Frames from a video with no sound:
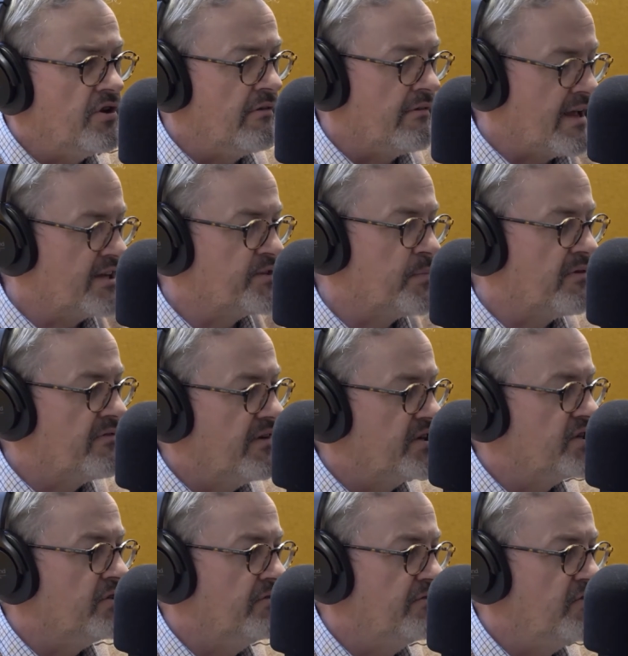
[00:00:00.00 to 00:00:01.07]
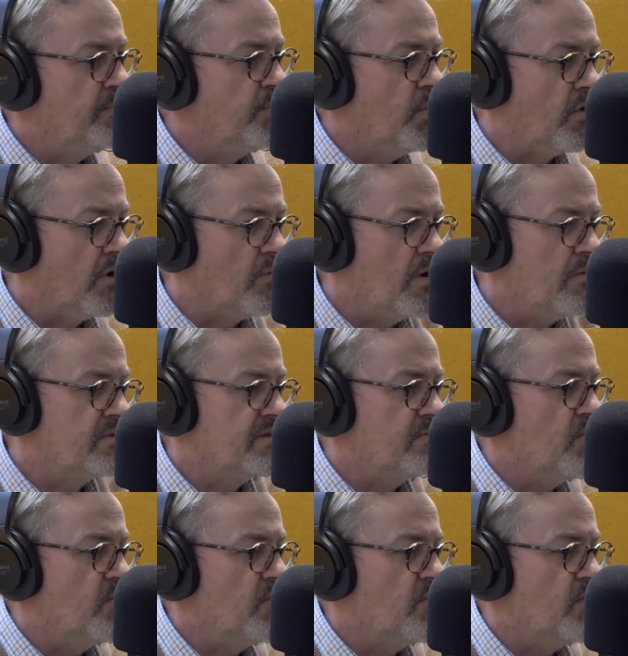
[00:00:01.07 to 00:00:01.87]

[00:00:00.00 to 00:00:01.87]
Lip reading: You're an ex-professional footballer. What